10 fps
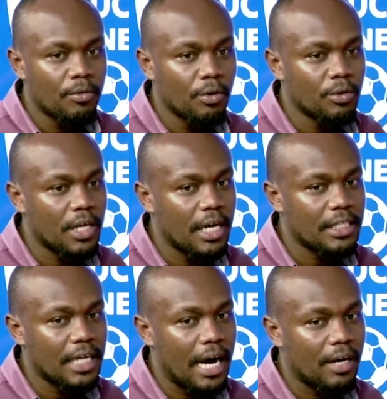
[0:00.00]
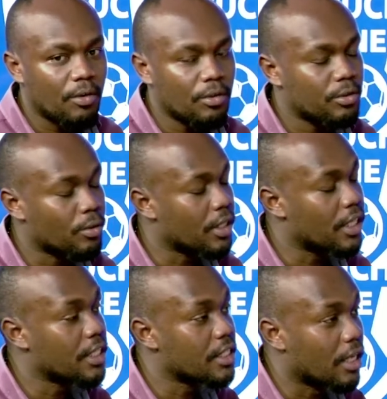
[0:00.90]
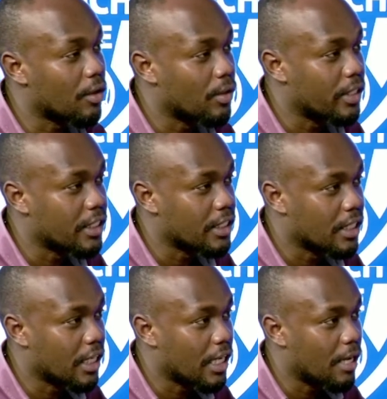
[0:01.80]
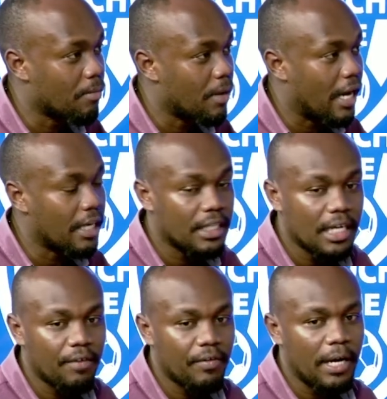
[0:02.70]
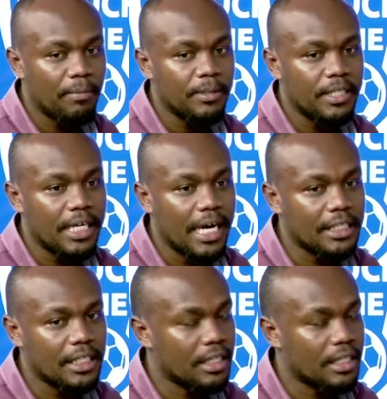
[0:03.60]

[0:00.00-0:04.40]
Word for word: those guys are also key stakeholders in the game, and they have helped nurture.